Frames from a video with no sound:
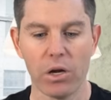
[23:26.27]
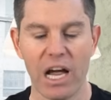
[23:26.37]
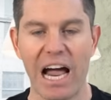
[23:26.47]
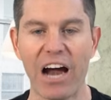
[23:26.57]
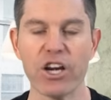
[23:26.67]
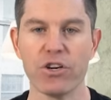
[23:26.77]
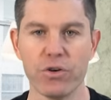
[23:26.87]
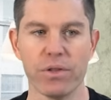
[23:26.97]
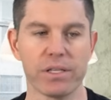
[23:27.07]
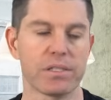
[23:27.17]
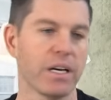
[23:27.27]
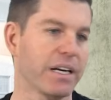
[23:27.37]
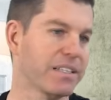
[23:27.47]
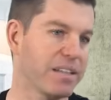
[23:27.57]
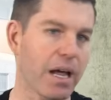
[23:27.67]
how do you do this?
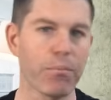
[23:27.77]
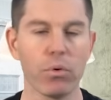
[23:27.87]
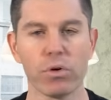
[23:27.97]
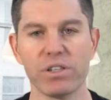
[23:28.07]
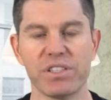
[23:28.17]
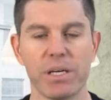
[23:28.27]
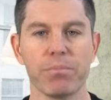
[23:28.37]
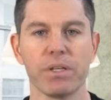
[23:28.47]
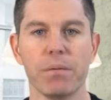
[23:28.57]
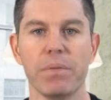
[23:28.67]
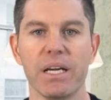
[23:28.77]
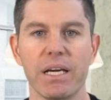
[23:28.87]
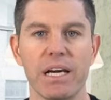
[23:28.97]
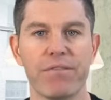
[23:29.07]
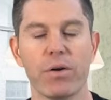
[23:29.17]
An example could simply
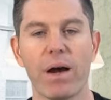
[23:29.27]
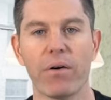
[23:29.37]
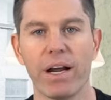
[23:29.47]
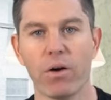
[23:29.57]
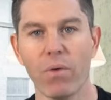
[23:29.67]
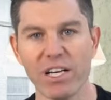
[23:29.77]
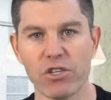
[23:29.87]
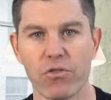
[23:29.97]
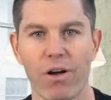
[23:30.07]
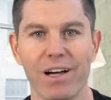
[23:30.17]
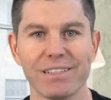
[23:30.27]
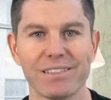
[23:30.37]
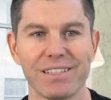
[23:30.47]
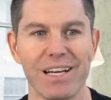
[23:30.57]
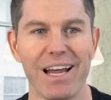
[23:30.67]
be if you're out at a
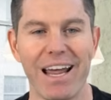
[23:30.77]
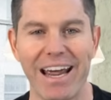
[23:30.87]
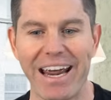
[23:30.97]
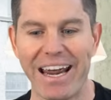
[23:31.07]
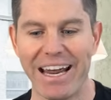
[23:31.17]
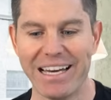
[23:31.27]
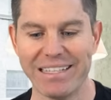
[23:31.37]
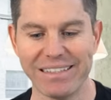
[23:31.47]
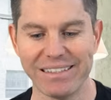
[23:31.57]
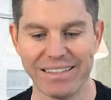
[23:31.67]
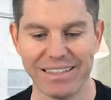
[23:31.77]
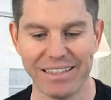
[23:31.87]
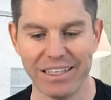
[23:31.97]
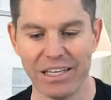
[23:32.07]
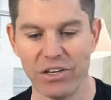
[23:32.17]
restaurant and
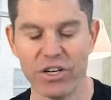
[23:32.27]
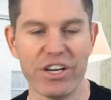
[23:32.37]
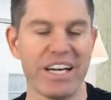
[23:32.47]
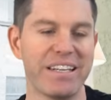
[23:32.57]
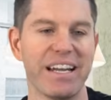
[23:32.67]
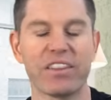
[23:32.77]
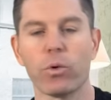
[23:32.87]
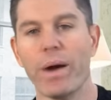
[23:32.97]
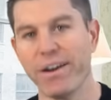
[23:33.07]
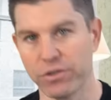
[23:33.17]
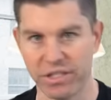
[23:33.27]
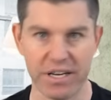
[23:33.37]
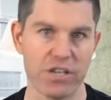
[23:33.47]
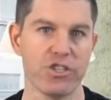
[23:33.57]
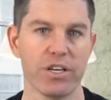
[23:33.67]
you know you need to get the waiter's
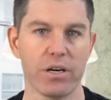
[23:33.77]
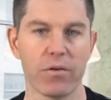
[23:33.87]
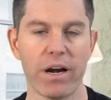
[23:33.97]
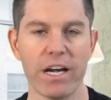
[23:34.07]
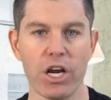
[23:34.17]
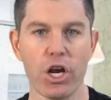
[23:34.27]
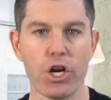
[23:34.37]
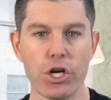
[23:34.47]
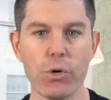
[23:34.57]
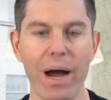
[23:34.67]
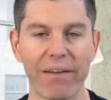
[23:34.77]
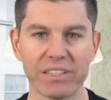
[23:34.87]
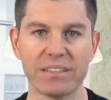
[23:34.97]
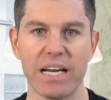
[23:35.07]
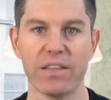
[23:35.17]
attention right you have
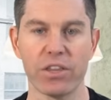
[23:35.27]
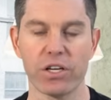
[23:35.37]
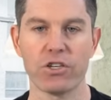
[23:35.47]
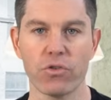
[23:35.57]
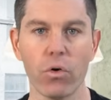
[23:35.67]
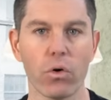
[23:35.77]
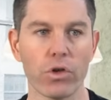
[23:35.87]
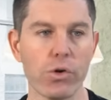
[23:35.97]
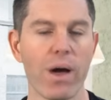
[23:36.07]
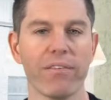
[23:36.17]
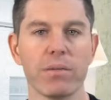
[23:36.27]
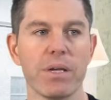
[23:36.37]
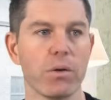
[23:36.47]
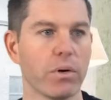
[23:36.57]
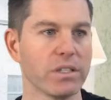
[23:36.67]
to take the control you have to
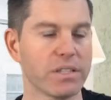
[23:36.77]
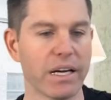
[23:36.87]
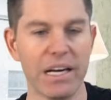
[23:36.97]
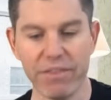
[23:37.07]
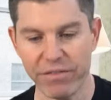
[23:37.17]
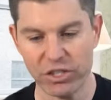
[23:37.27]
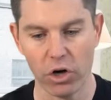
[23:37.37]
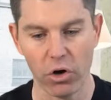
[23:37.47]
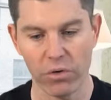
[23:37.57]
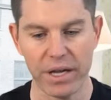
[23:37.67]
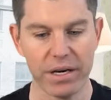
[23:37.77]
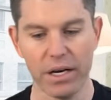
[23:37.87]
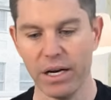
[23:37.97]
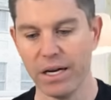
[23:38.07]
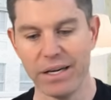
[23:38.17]
be the one to say even if it's her
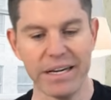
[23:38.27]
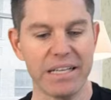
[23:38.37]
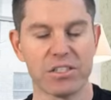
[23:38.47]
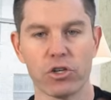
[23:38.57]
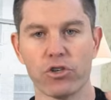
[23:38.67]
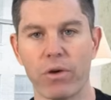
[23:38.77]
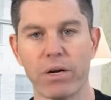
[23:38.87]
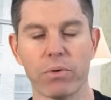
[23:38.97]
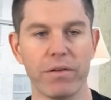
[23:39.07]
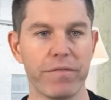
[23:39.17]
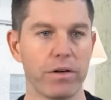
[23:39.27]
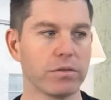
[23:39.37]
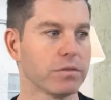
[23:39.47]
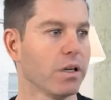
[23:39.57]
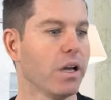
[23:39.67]
that needs her drink refilled